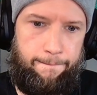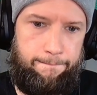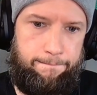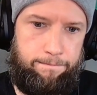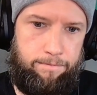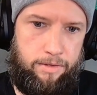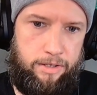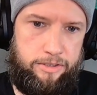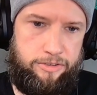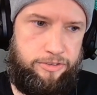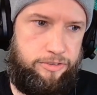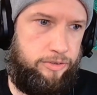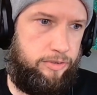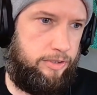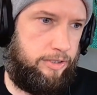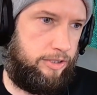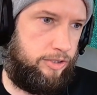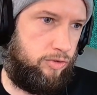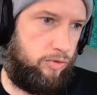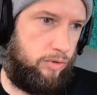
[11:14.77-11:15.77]
Let's do
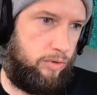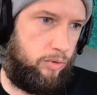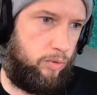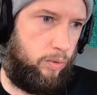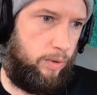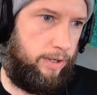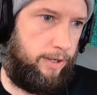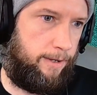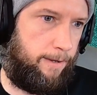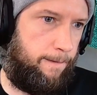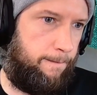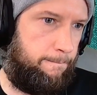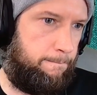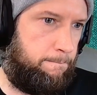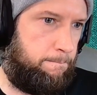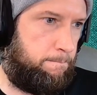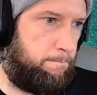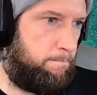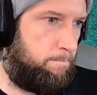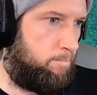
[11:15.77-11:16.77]
this real quick.
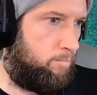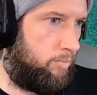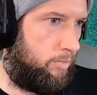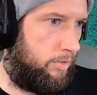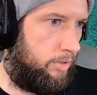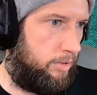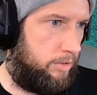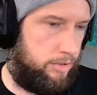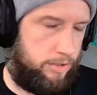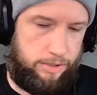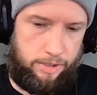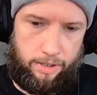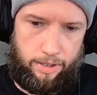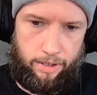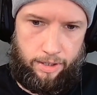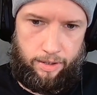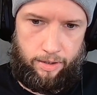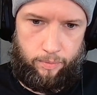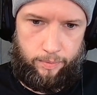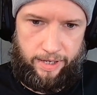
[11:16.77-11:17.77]

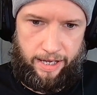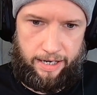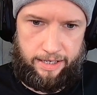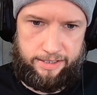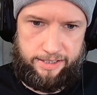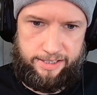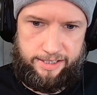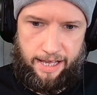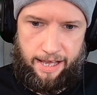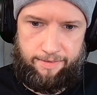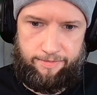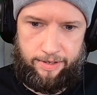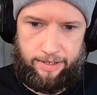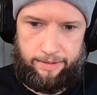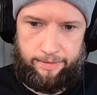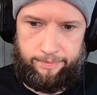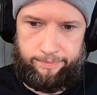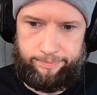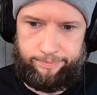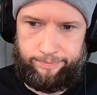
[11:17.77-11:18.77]
So we got a 7
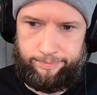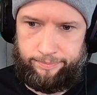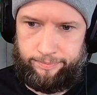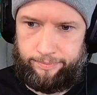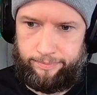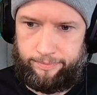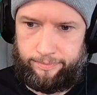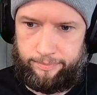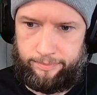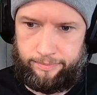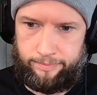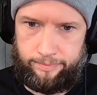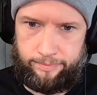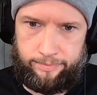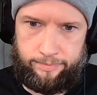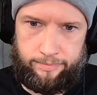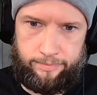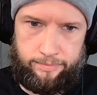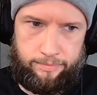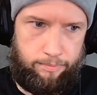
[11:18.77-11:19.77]

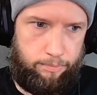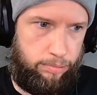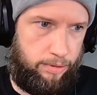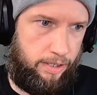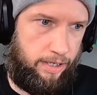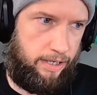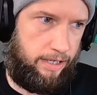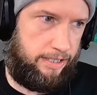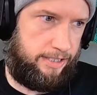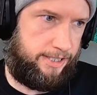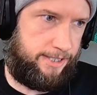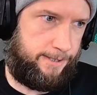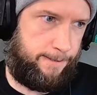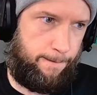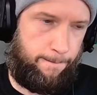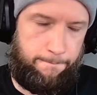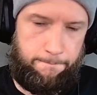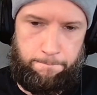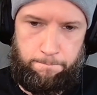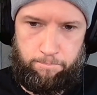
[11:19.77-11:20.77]
plus
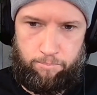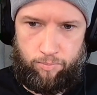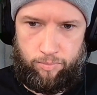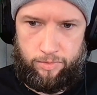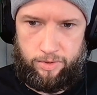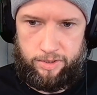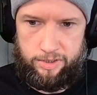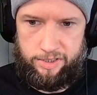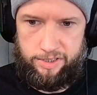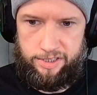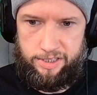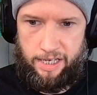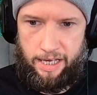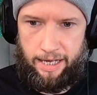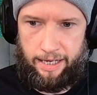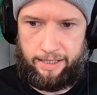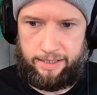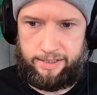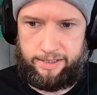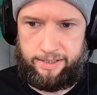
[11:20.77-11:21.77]

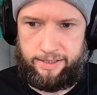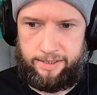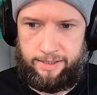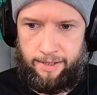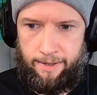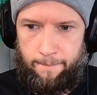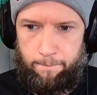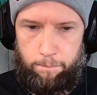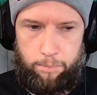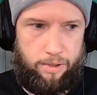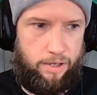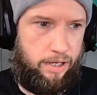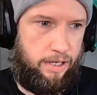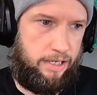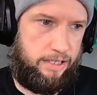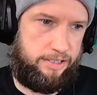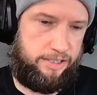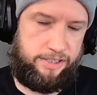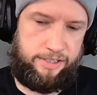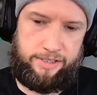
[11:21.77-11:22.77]
6
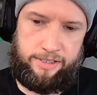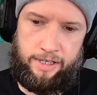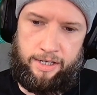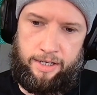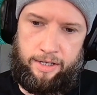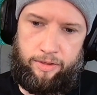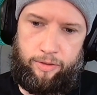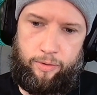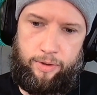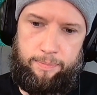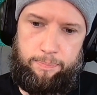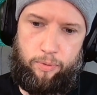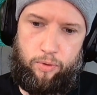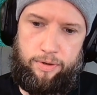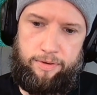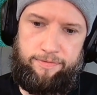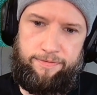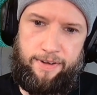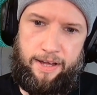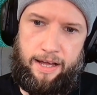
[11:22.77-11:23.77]
plus
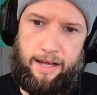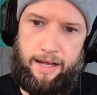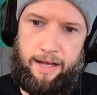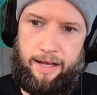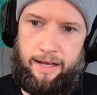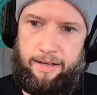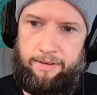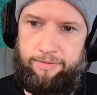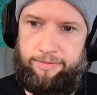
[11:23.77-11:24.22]
3.5.